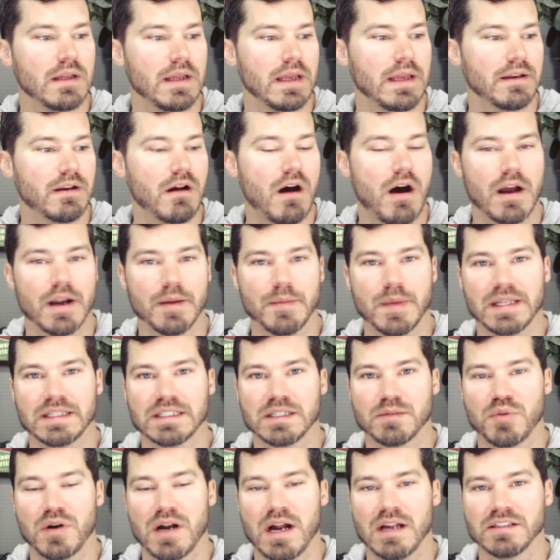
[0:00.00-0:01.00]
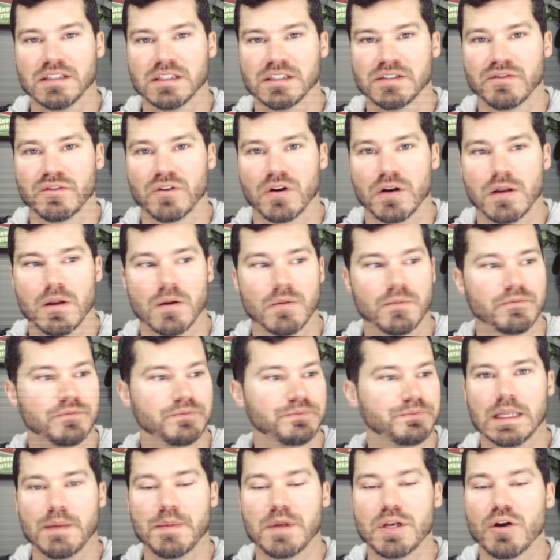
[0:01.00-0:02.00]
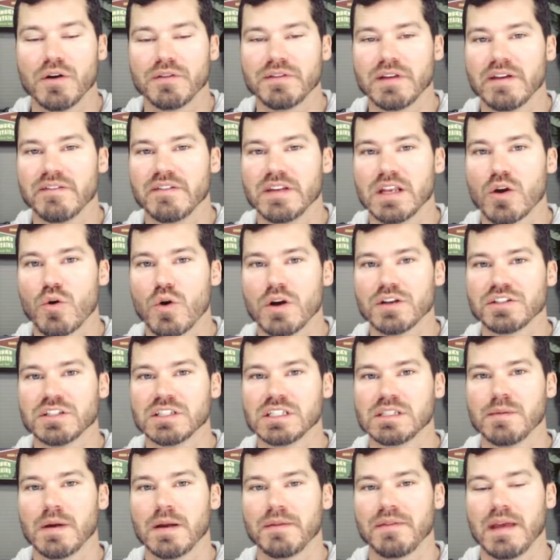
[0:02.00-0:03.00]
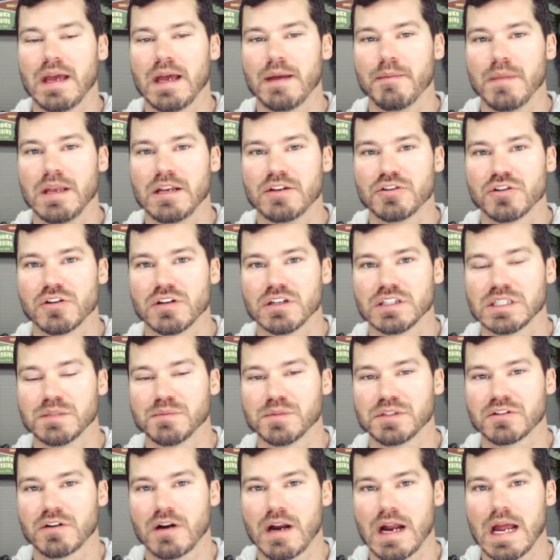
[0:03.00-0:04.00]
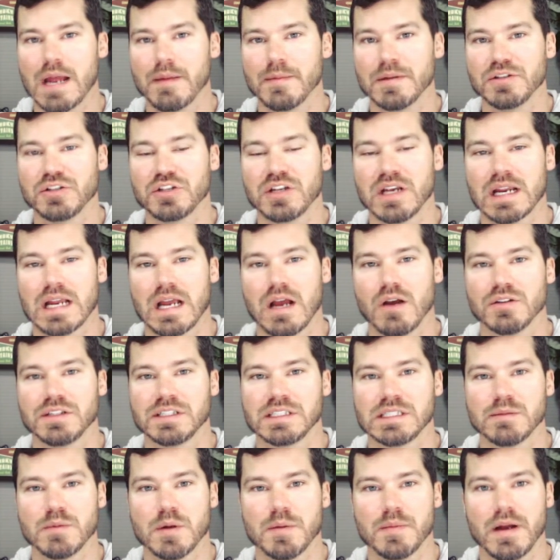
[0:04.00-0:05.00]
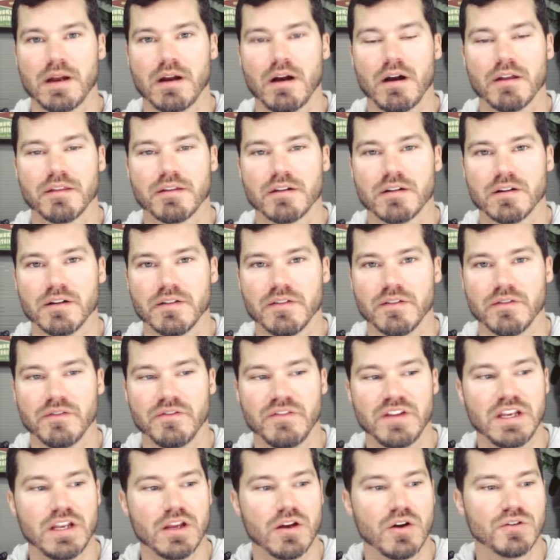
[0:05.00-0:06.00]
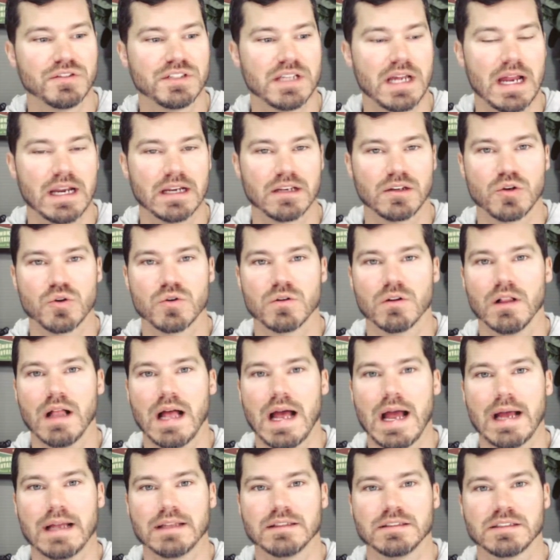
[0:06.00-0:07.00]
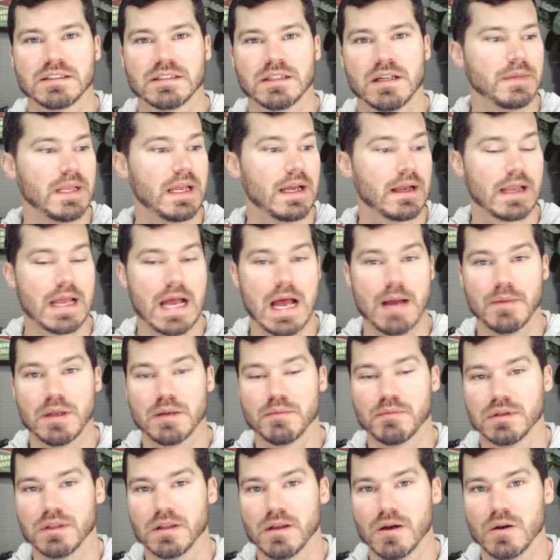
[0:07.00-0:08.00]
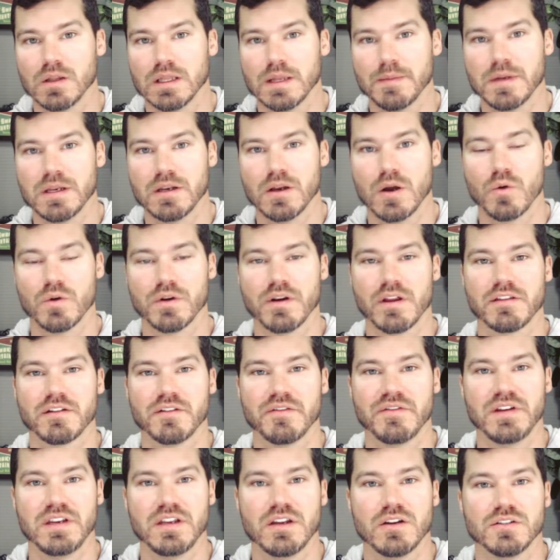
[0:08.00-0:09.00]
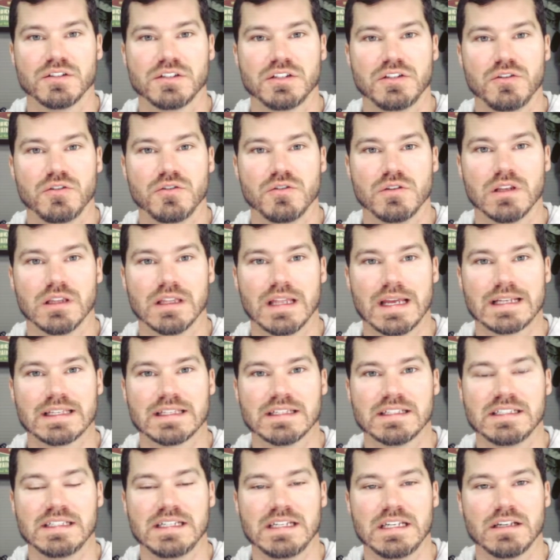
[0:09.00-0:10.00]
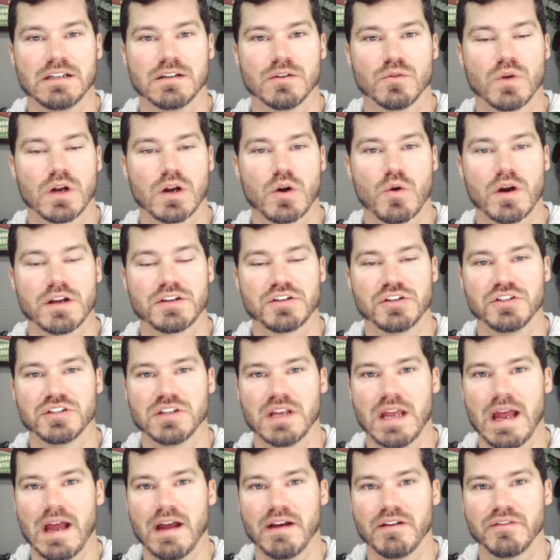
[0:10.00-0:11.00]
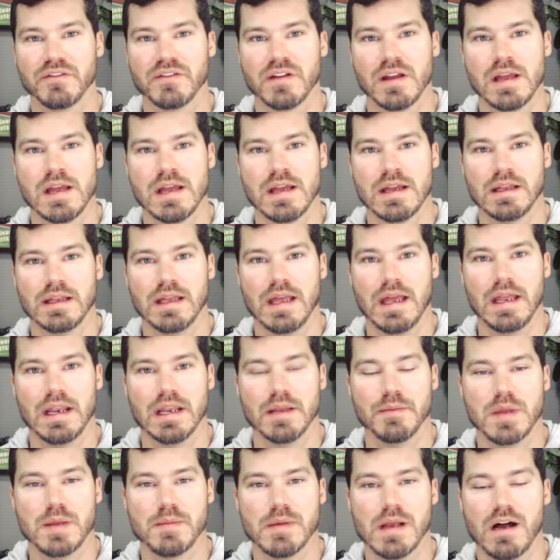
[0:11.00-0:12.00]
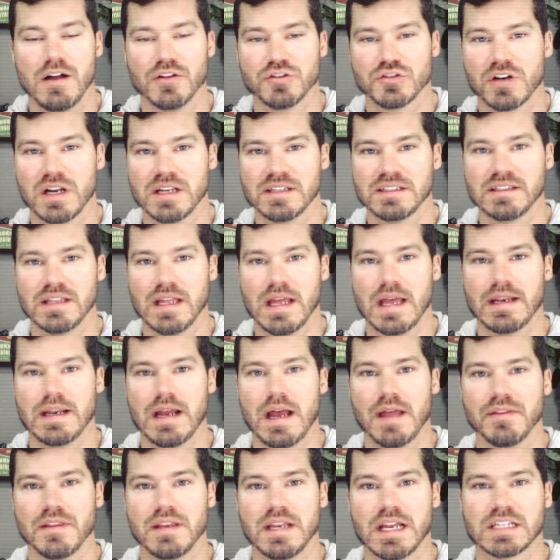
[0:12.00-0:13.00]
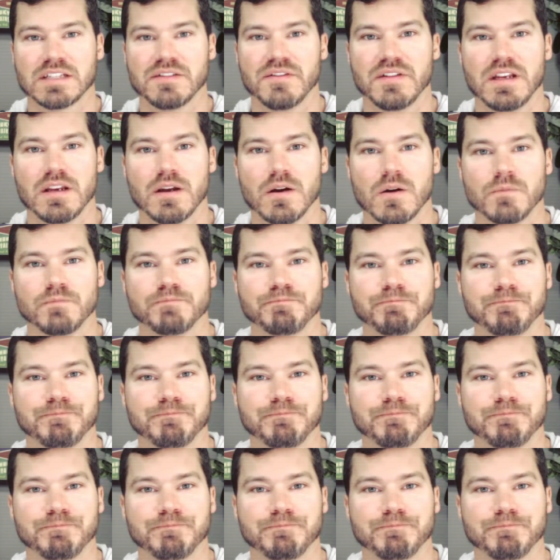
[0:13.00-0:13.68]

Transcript: and automates the process for you. Let me know if you have any questions about that. Make sure to subscribe and check out some of my other videos on Google Ads. Yeah, comment below. Let me know what other videos you'd like to see or what questions you have, and uh, maybe I'll address that on the next video.